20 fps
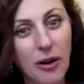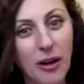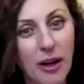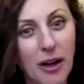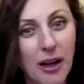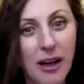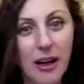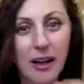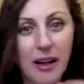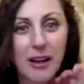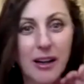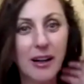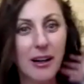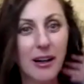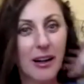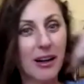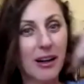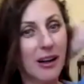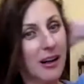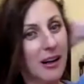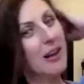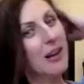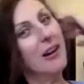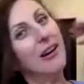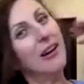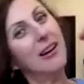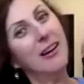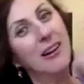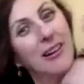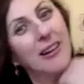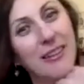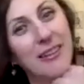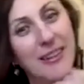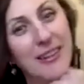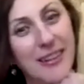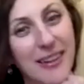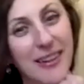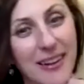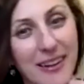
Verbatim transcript: She was, she was like, oops,